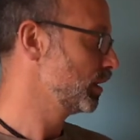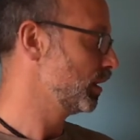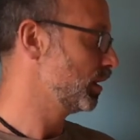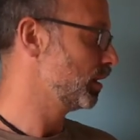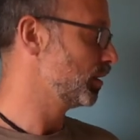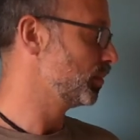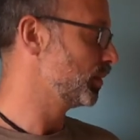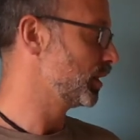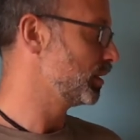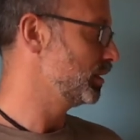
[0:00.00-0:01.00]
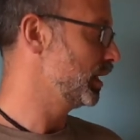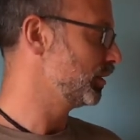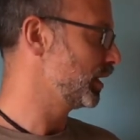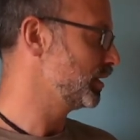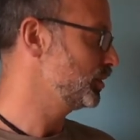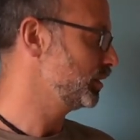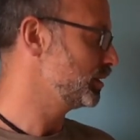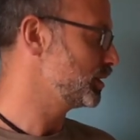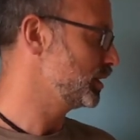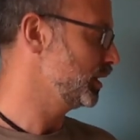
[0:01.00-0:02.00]
Now, as you
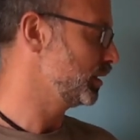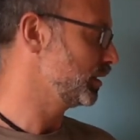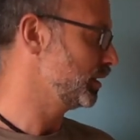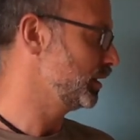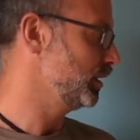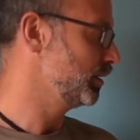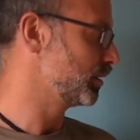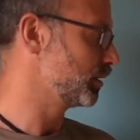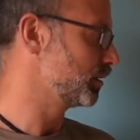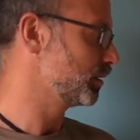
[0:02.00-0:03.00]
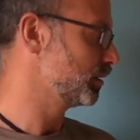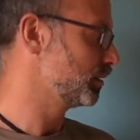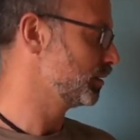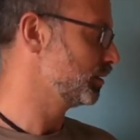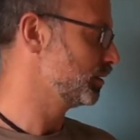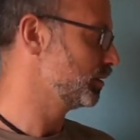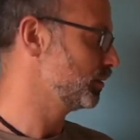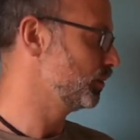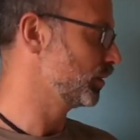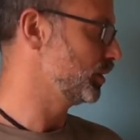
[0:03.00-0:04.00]
can see here, we're